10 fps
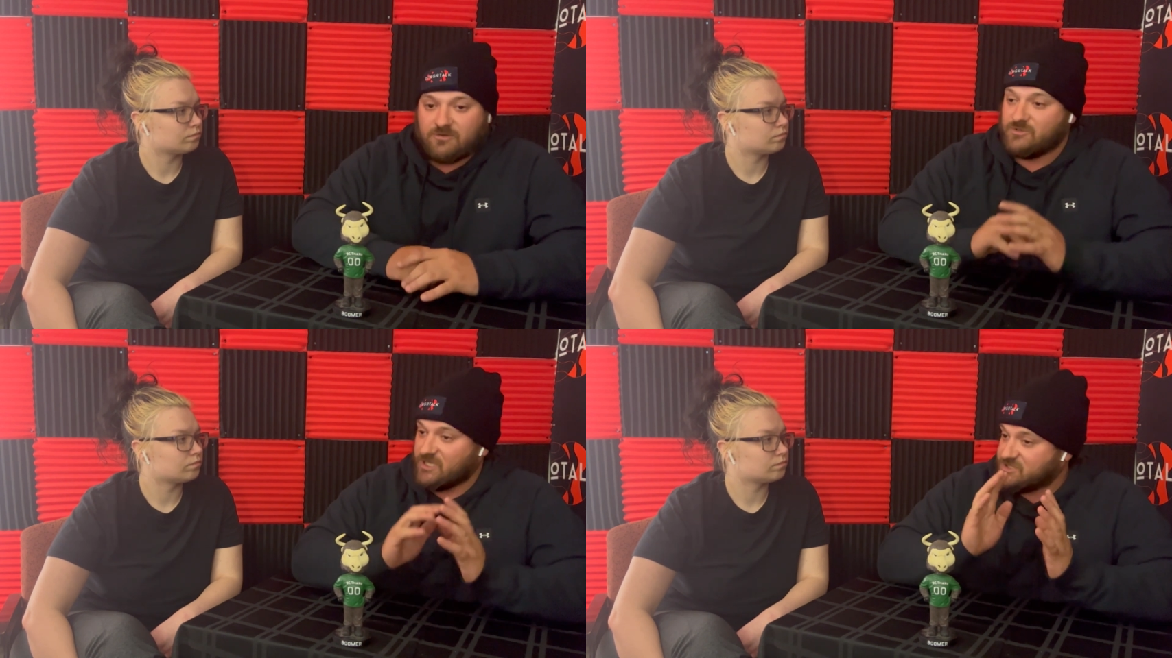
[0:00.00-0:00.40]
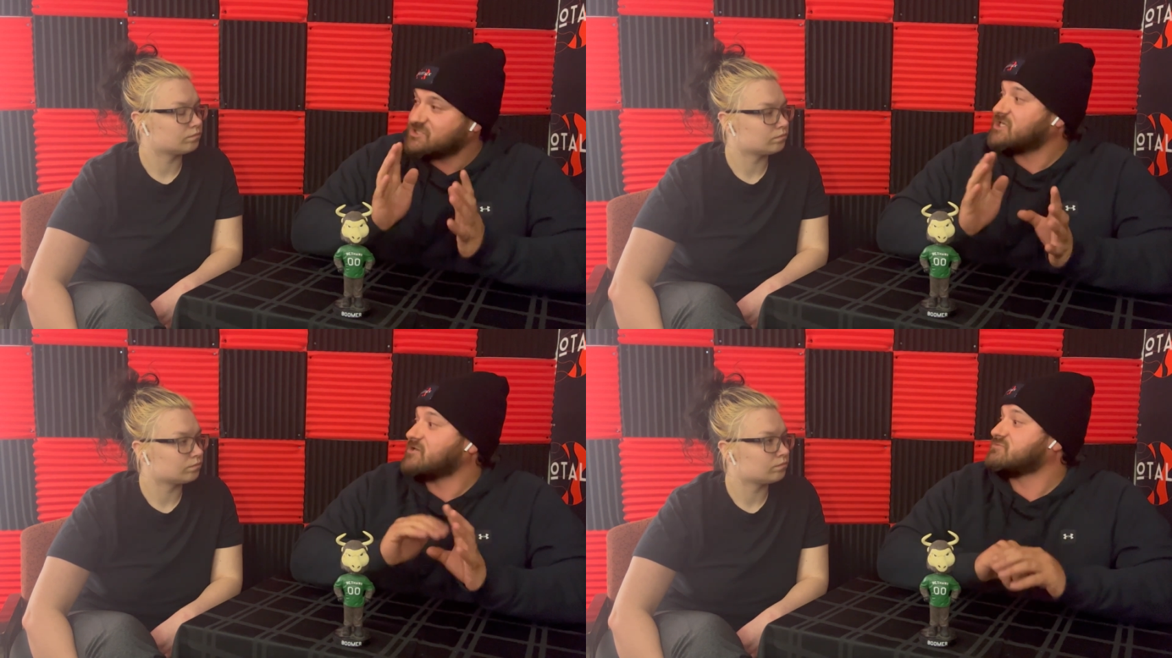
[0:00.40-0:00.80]
Speaker 1: it,
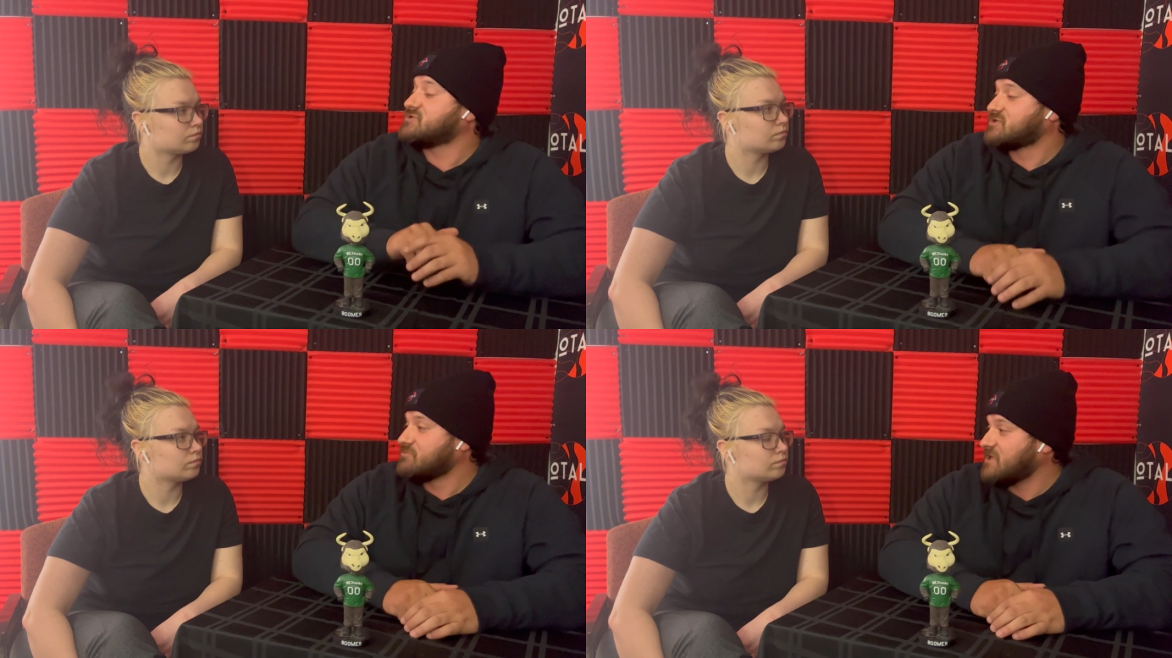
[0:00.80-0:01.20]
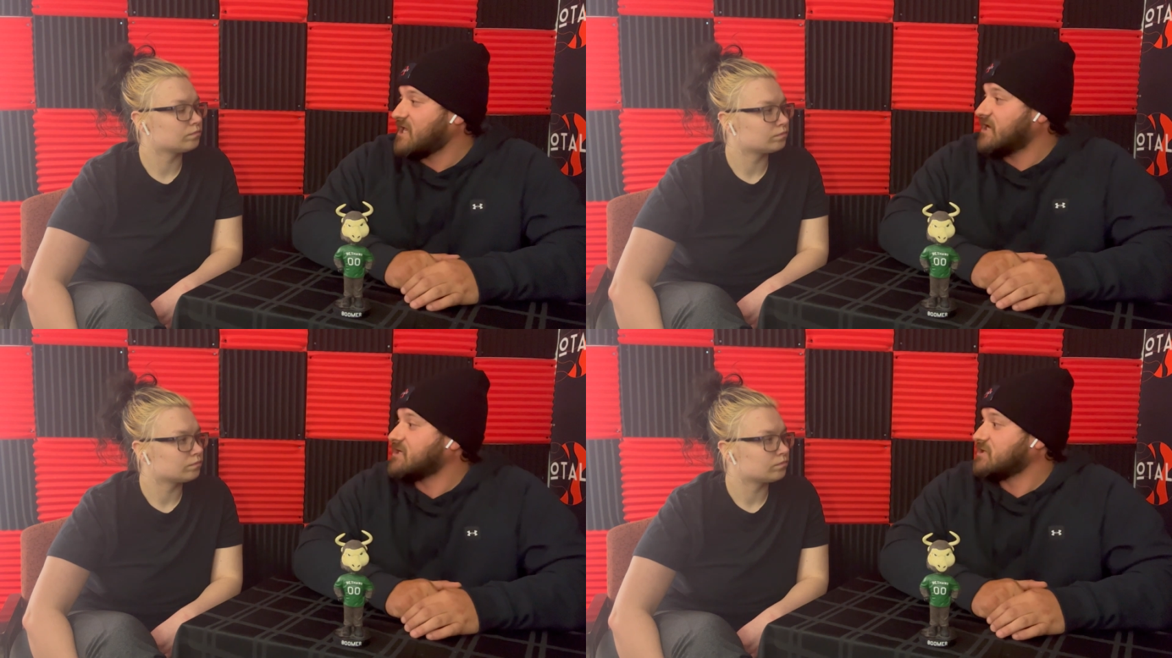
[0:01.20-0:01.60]
seems to be
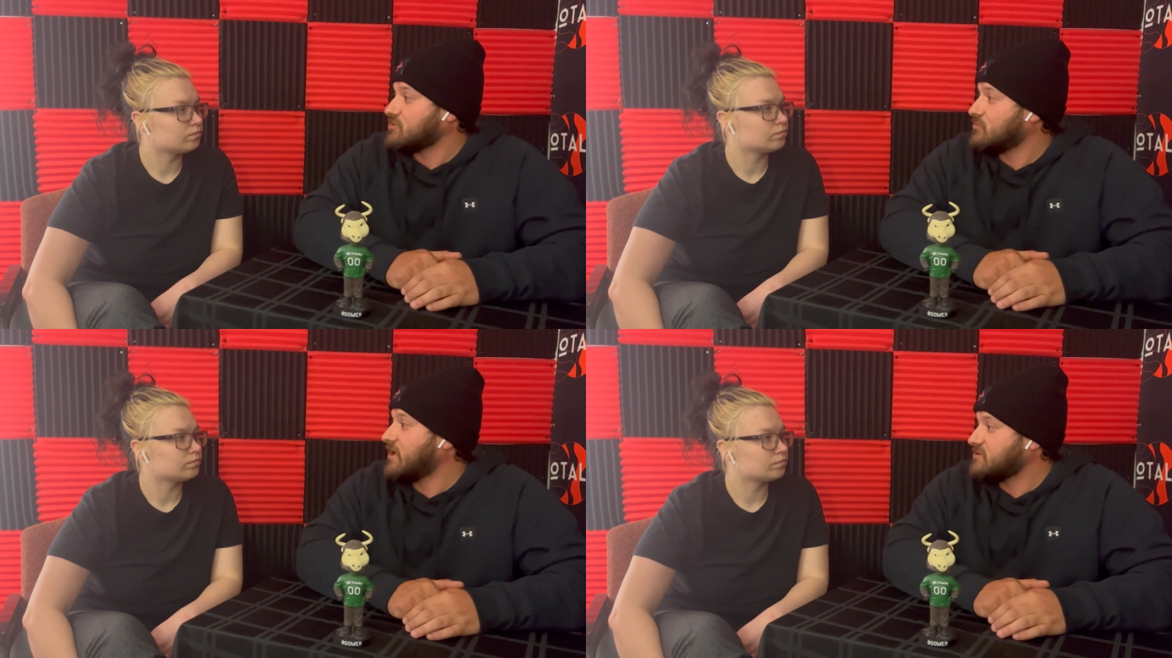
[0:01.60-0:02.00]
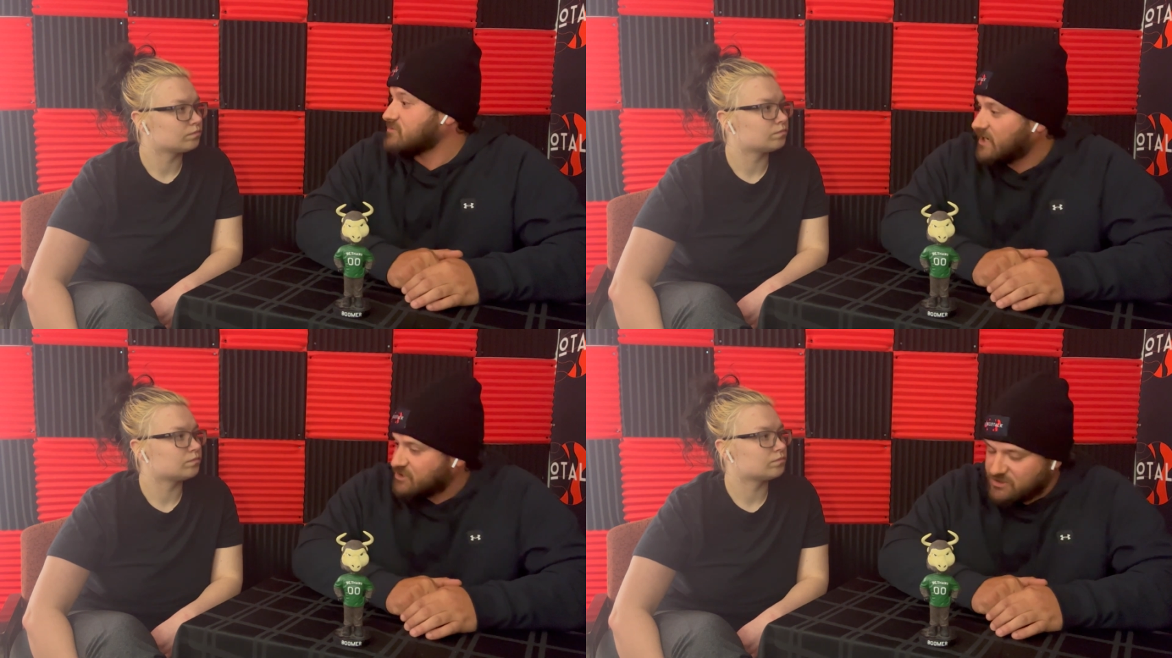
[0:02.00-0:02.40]
heading in the right
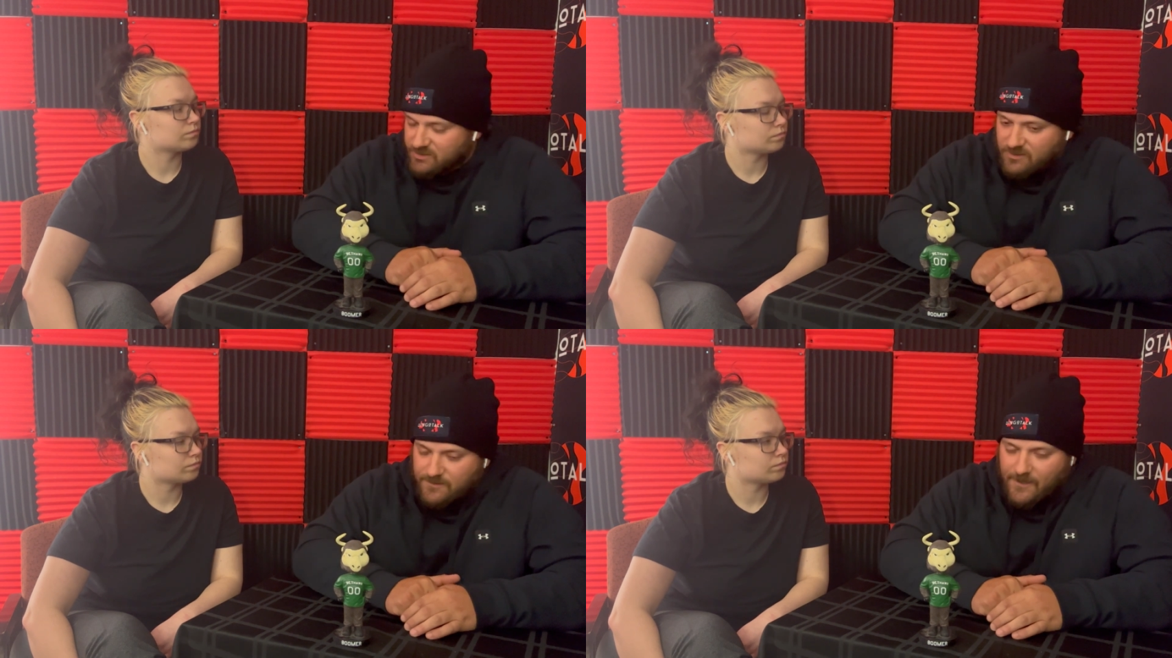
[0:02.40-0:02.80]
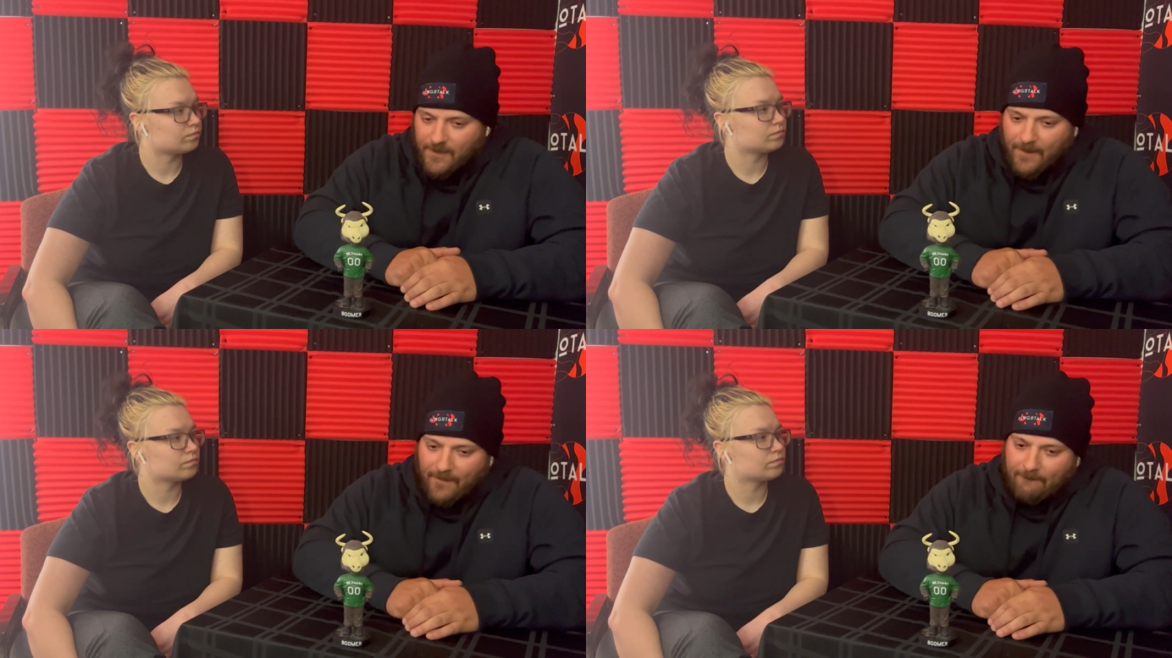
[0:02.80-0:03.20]
direction.
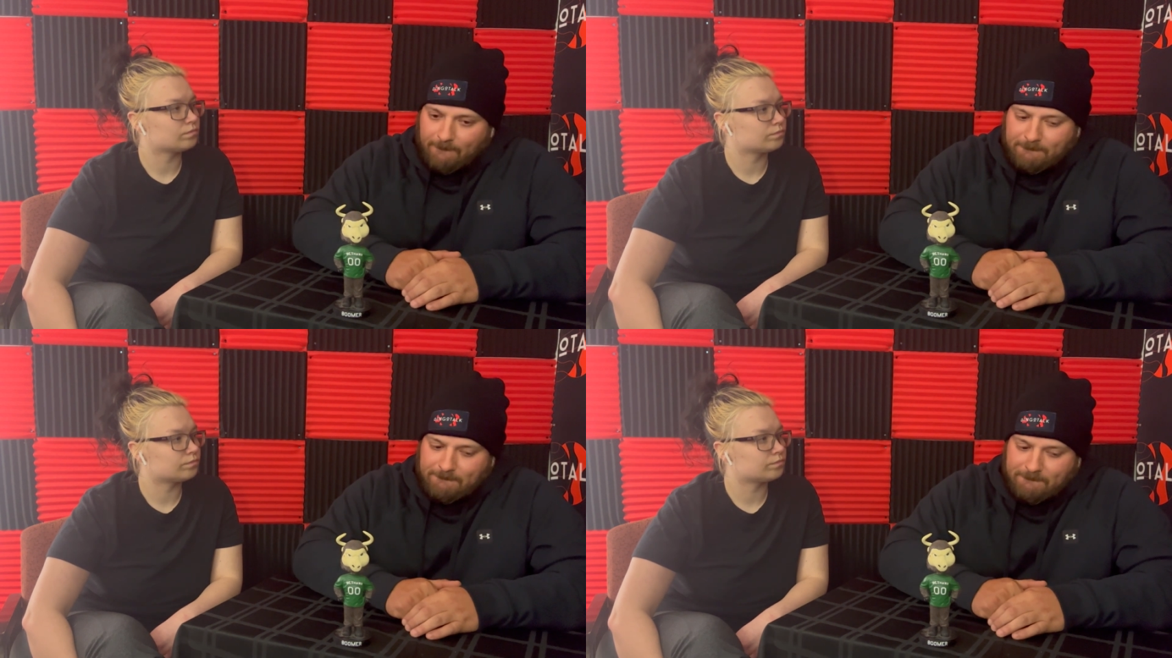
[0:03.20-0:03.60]
Um,